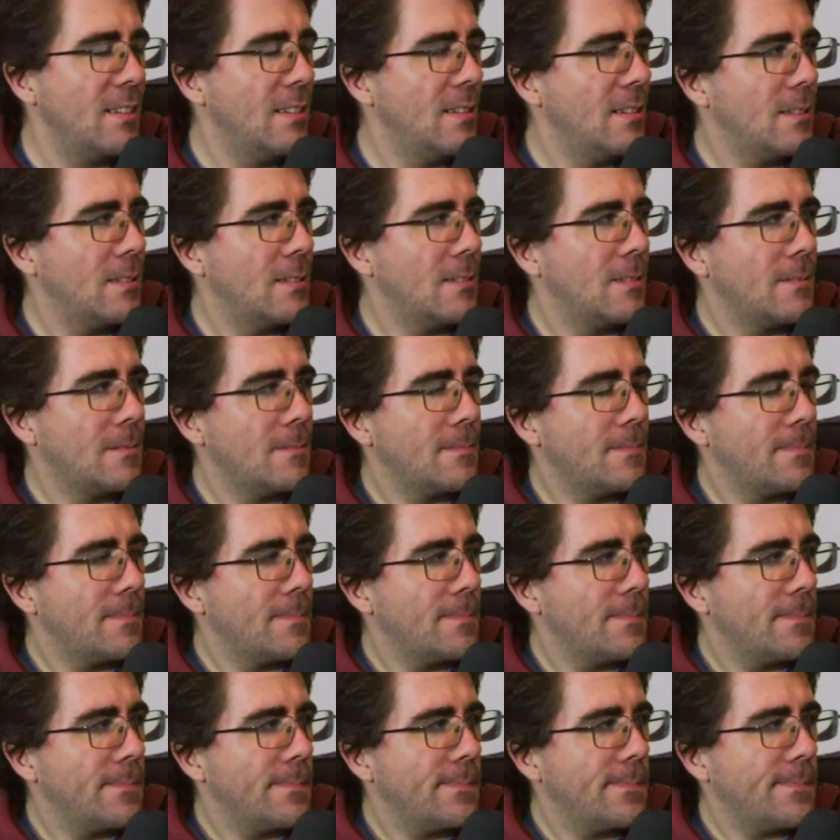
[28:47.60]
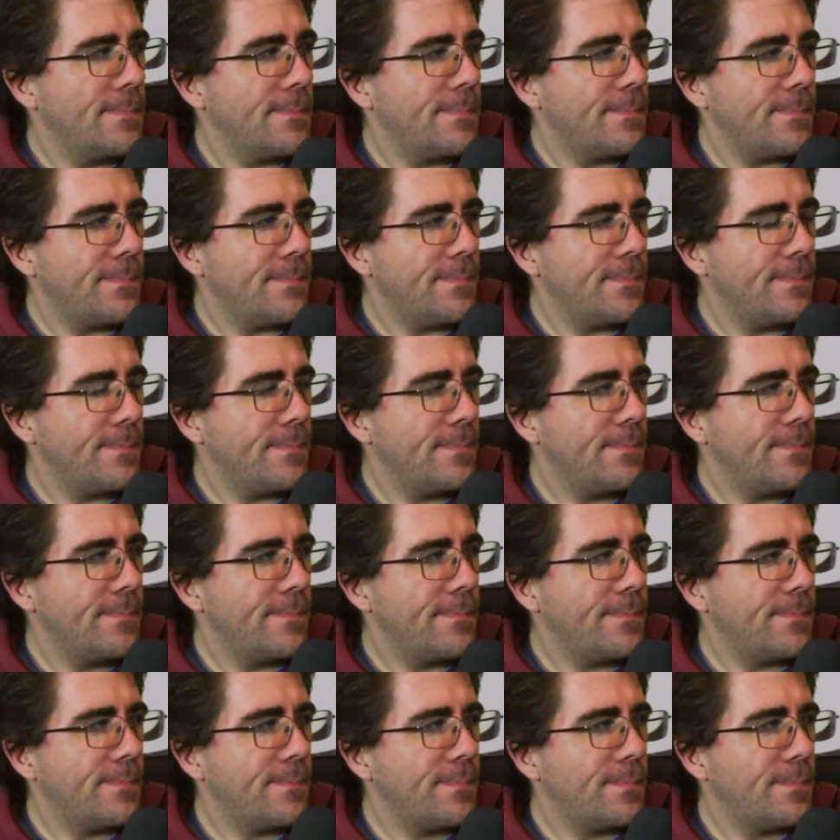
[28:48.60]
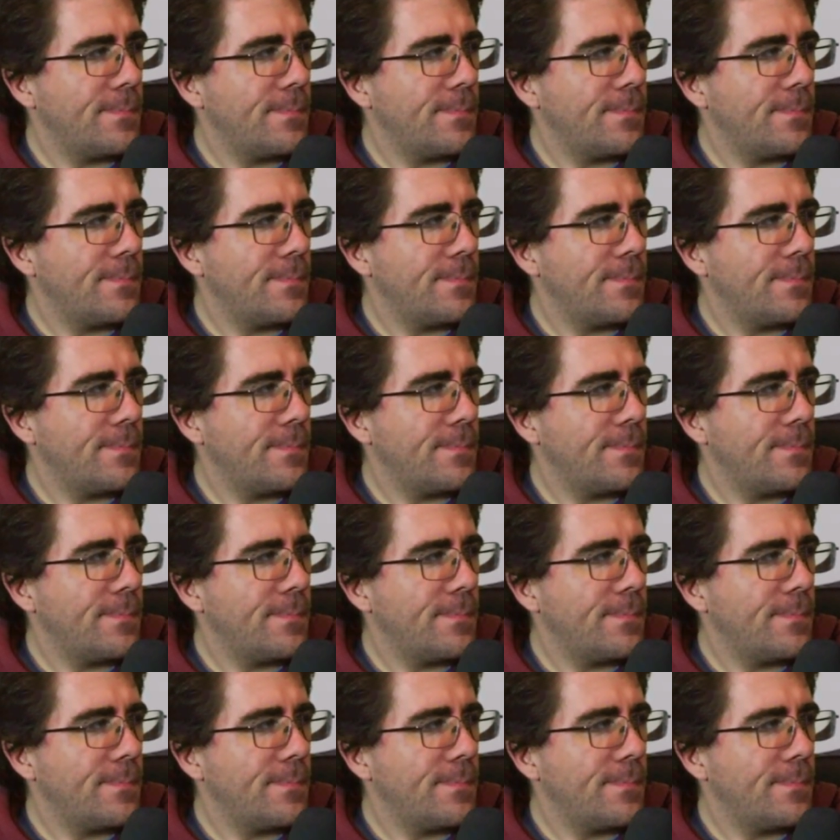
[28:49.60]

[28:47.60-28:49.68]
[no speech]